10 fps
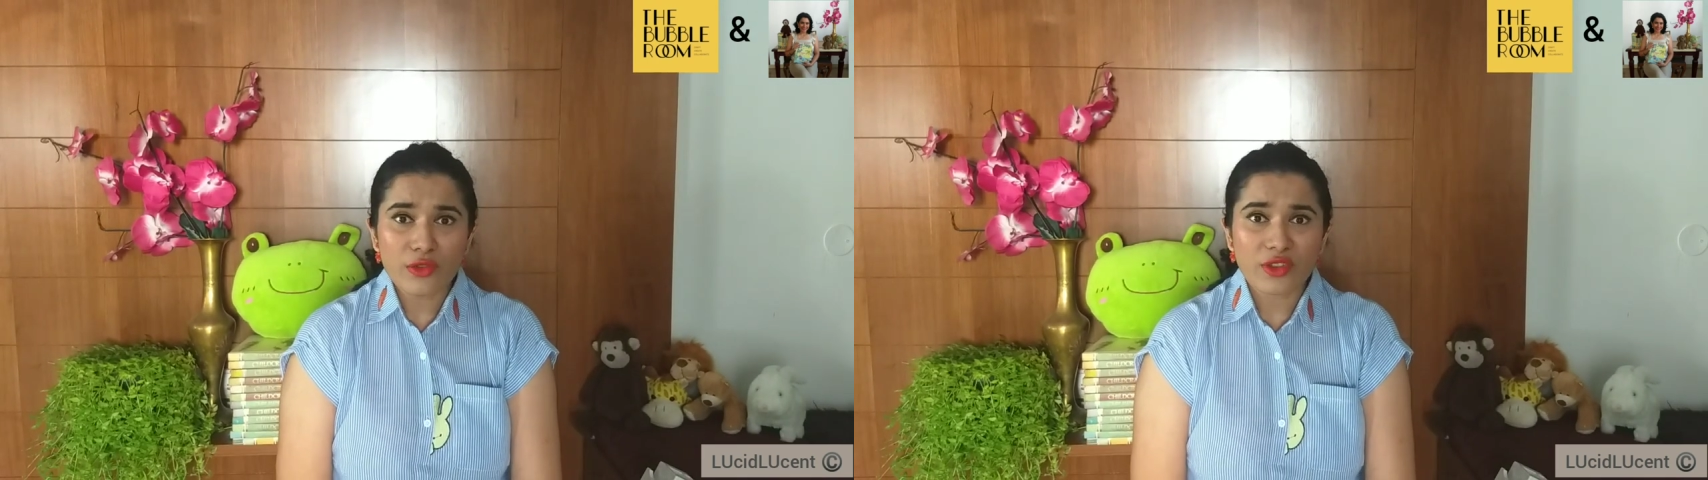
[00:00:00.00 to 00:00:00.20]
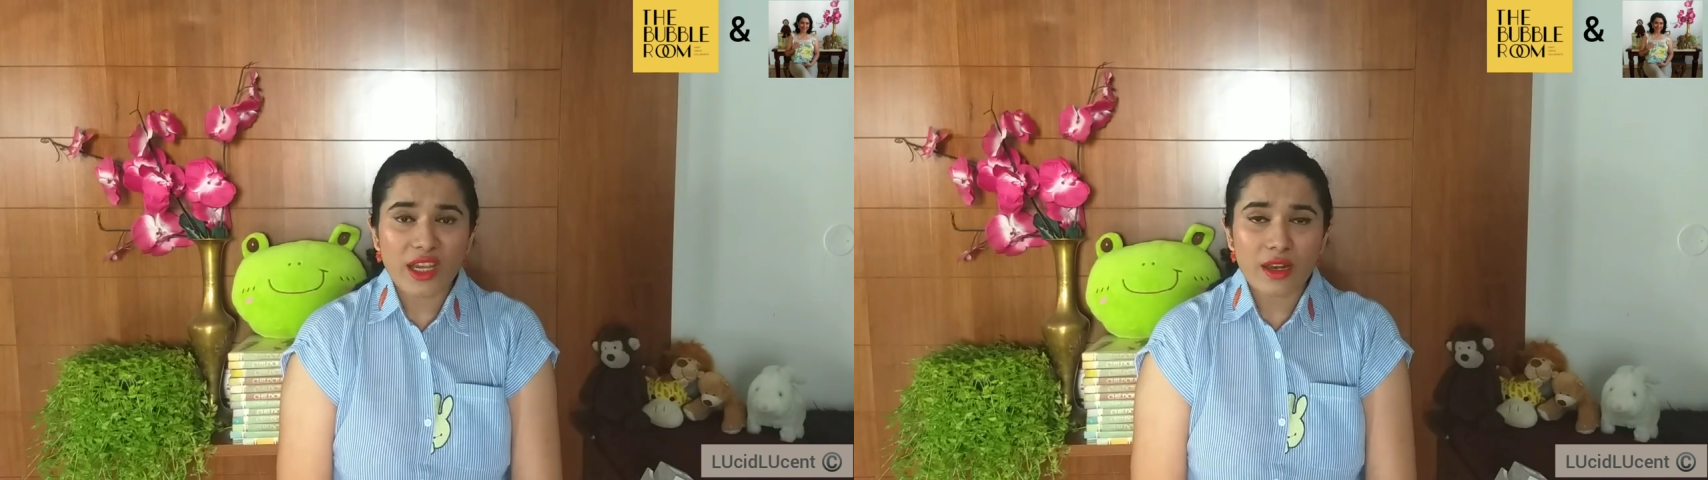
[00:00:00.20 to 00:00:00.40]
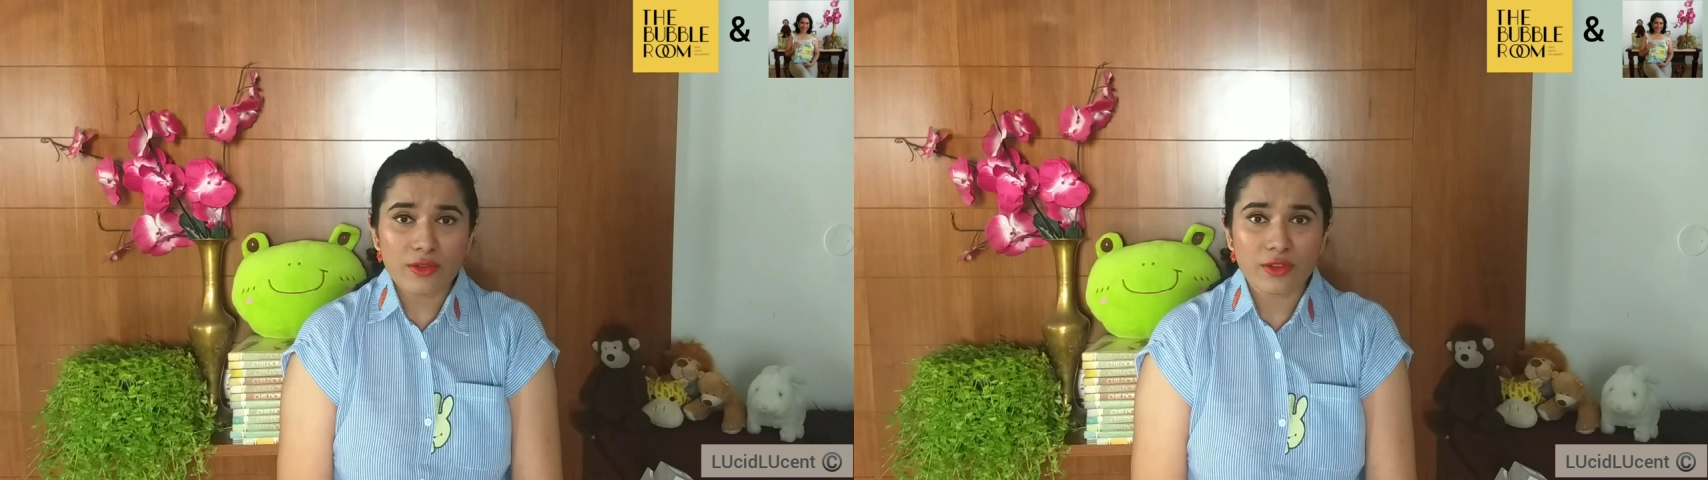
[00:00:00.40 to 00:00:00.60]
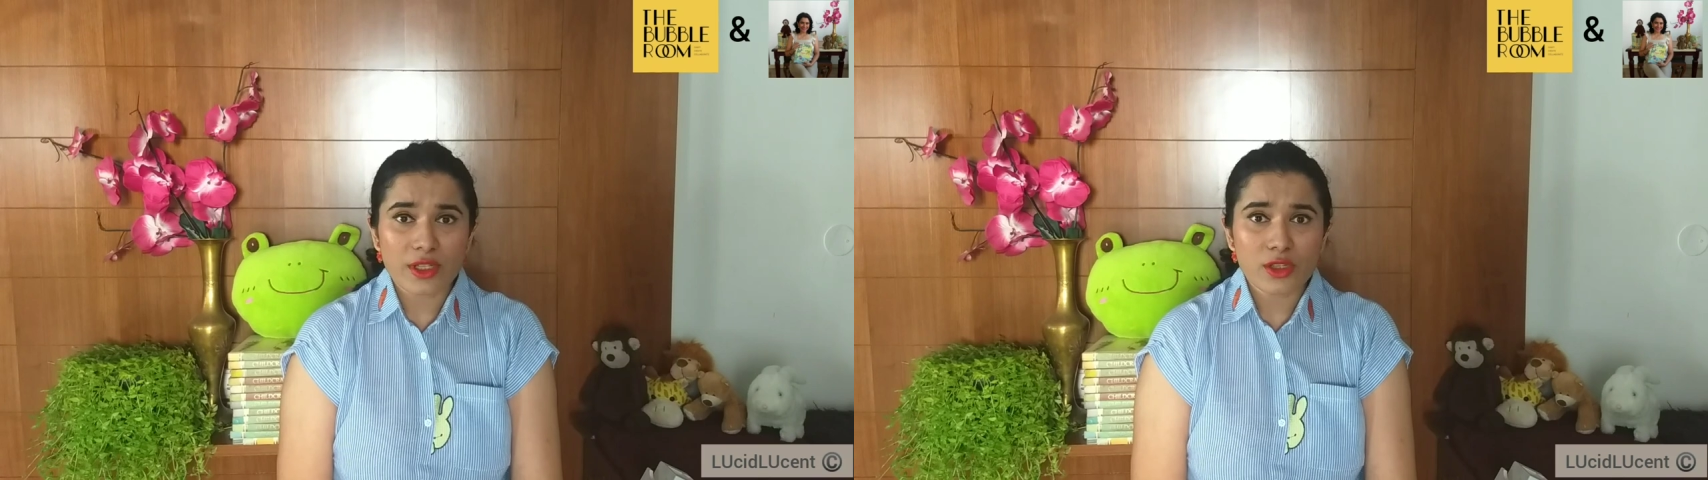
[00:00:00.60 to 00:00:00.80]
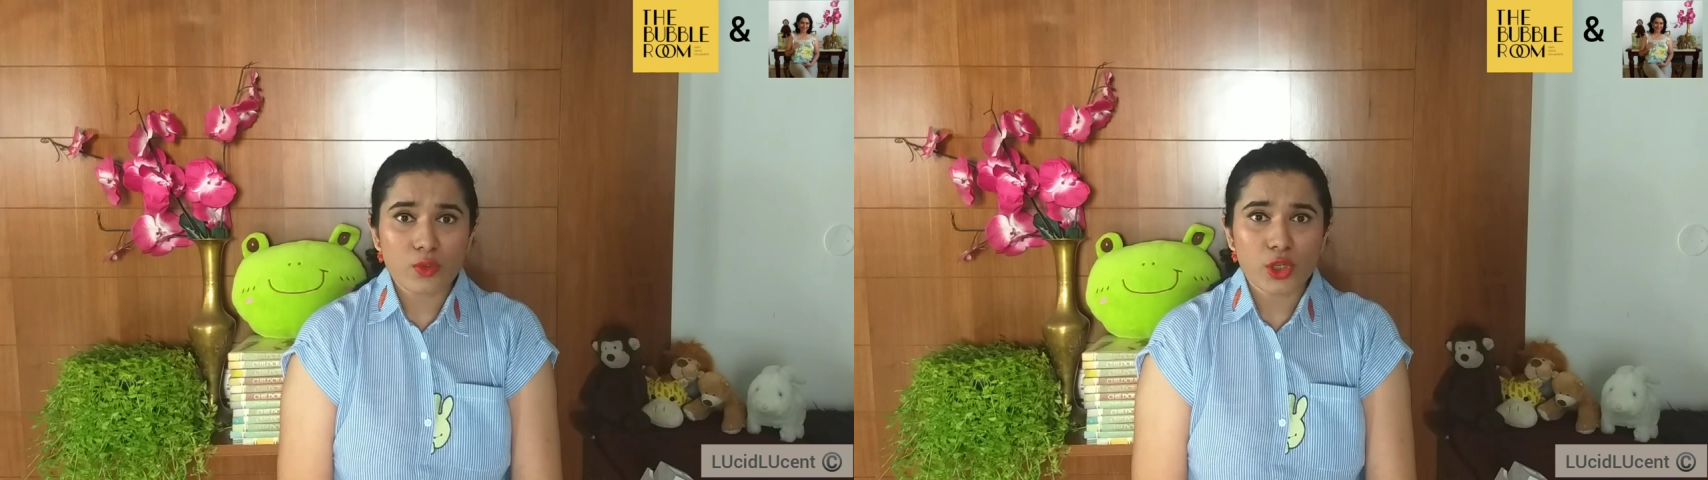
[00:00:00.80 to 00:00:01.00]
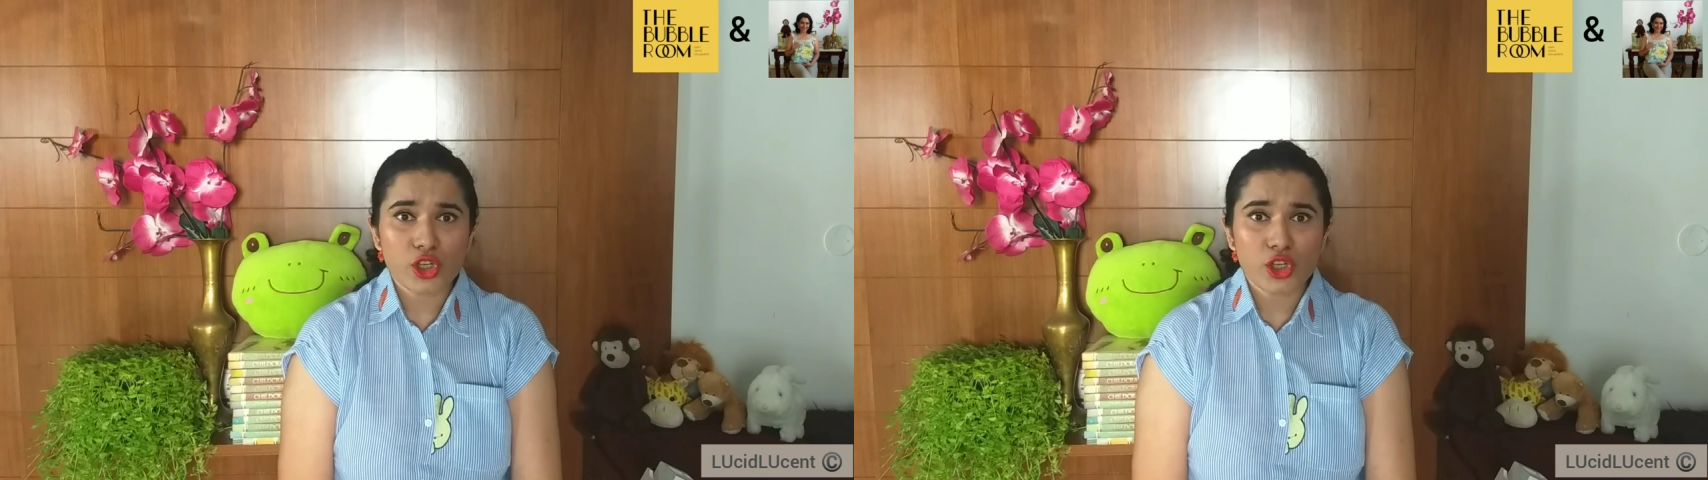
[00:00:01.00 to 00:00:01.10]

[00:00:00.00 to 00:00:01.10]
of the elephants was